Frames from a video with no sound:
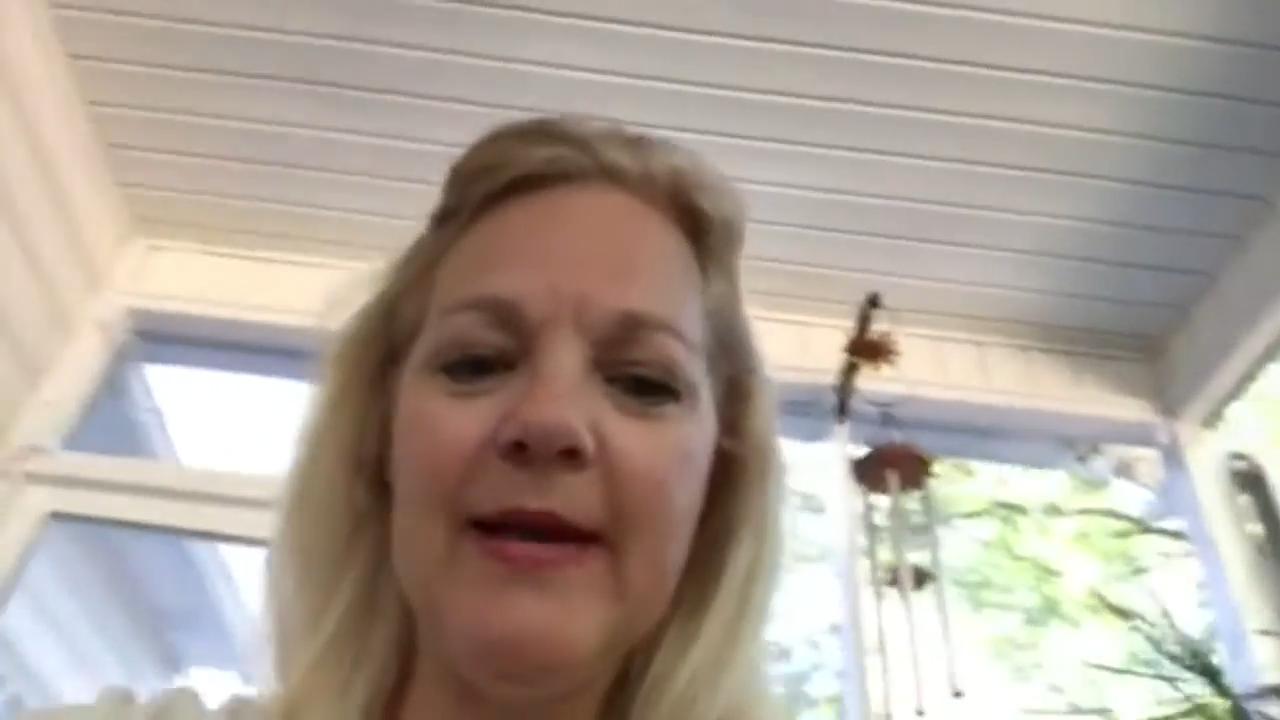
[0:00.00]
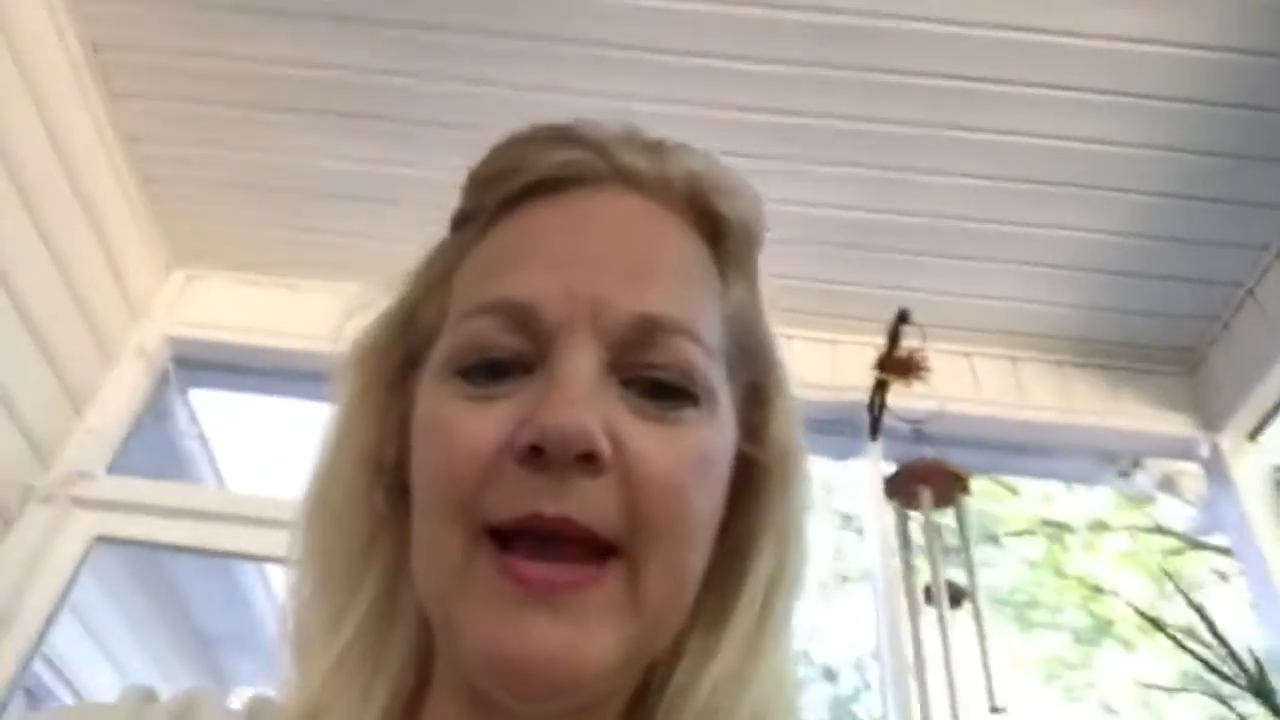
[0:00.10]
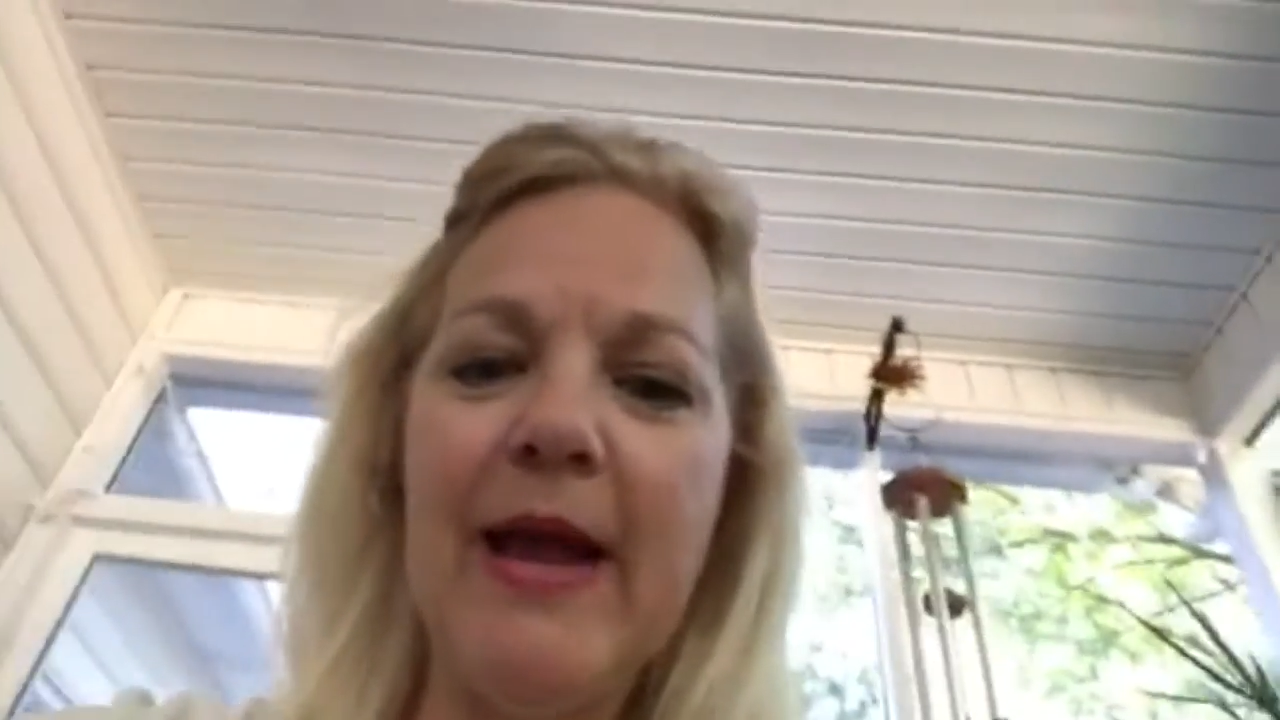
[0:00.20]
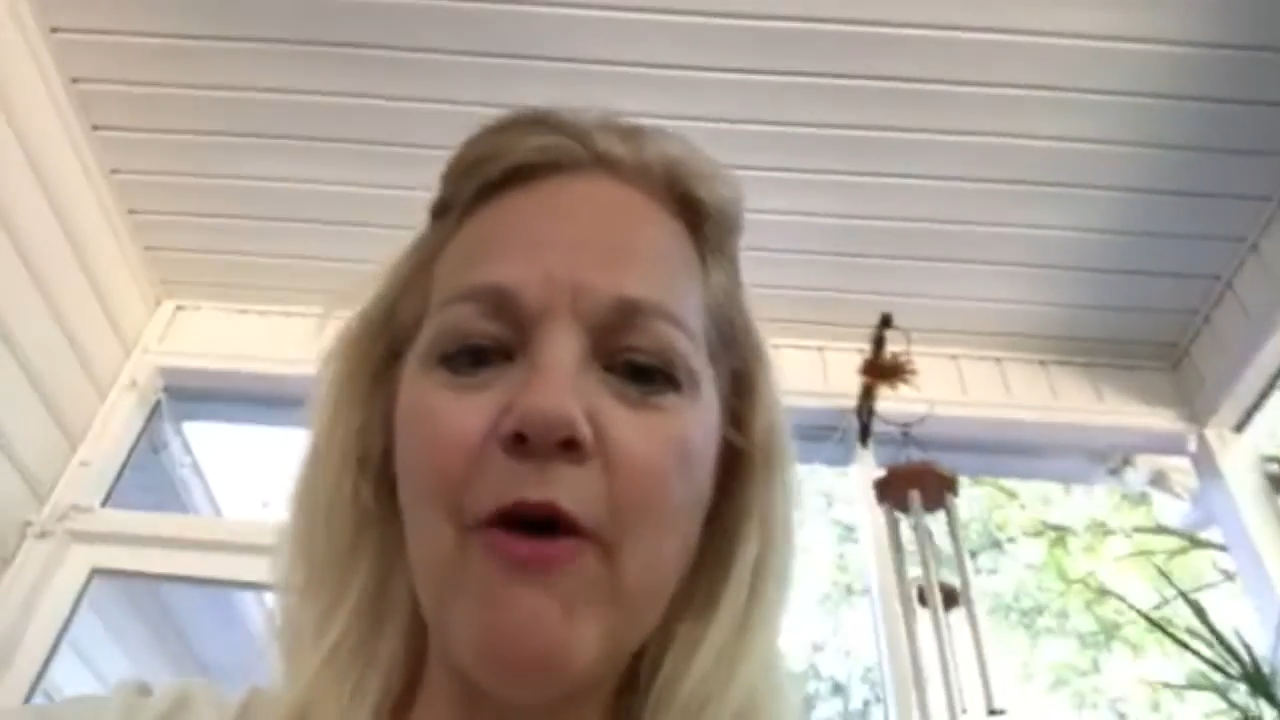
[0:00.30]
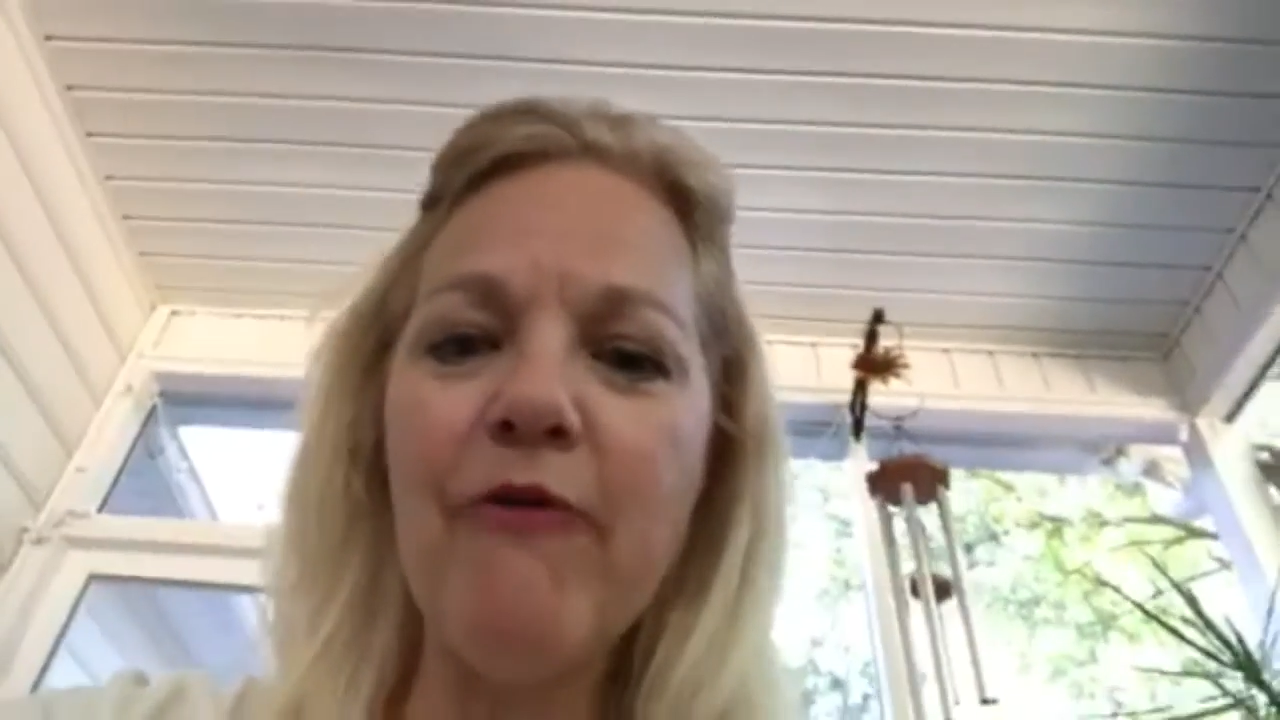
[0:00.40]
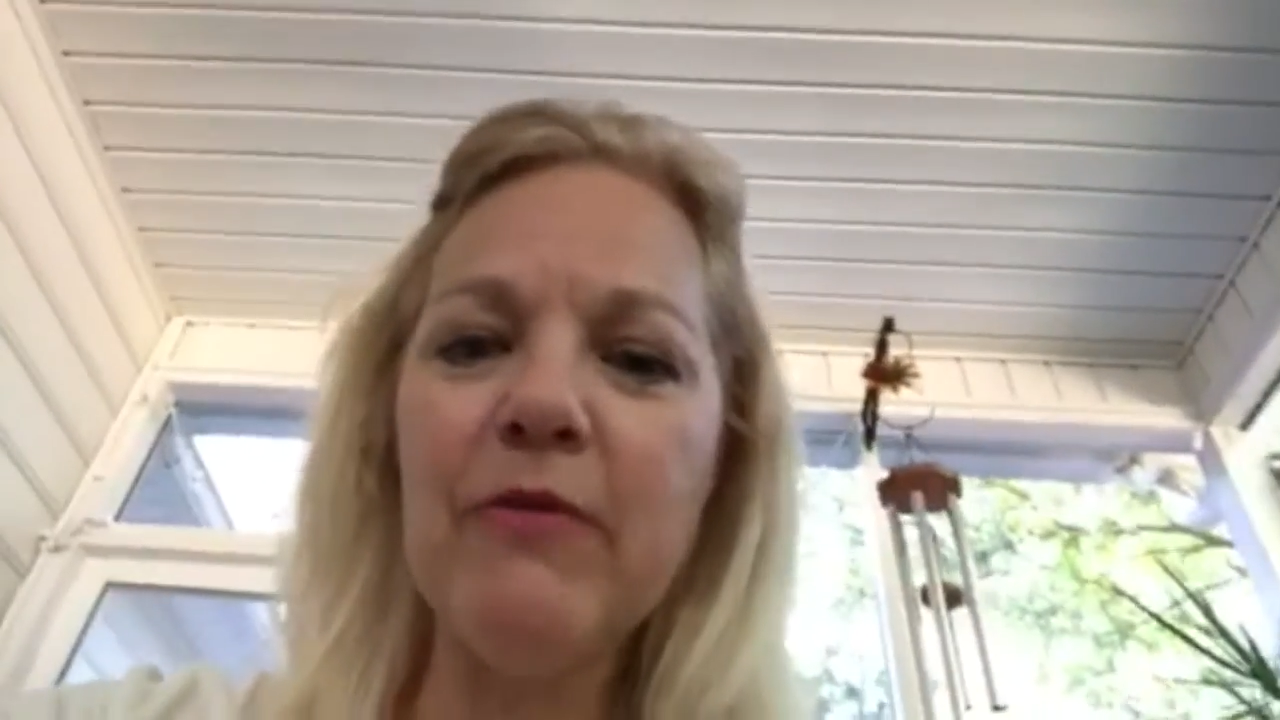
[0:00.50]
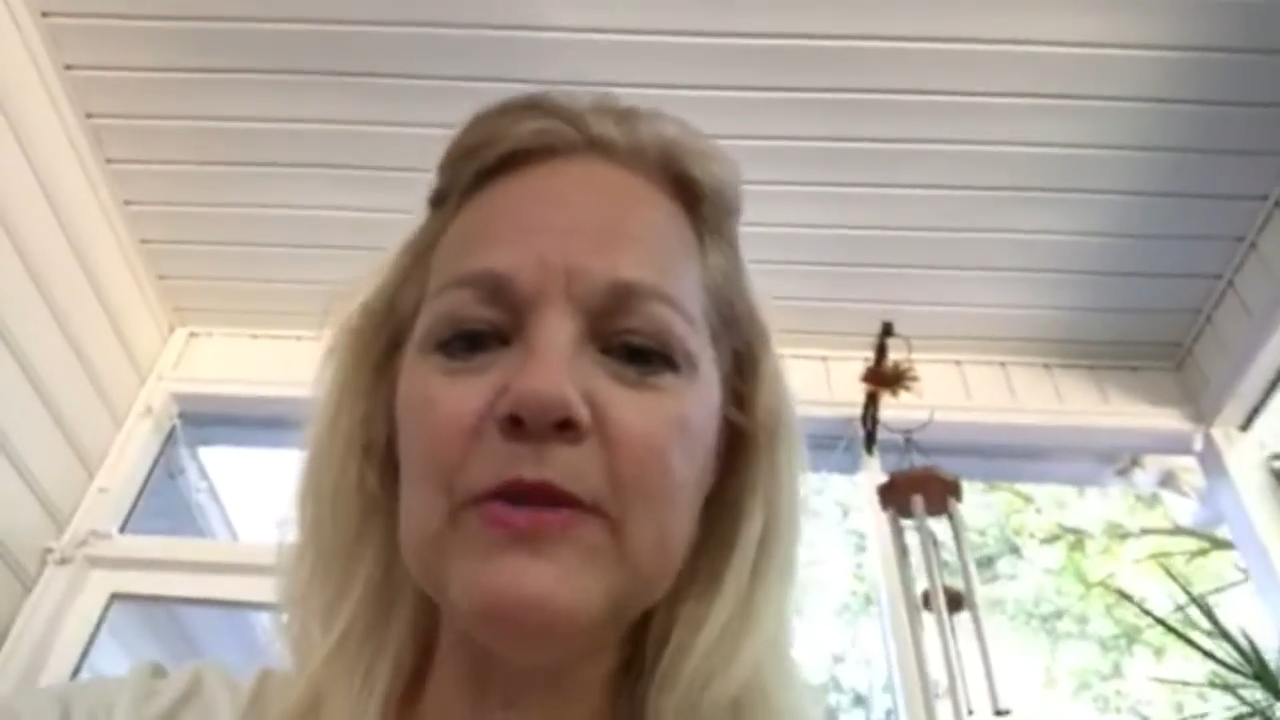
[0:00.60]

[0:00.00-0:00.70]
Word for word: now from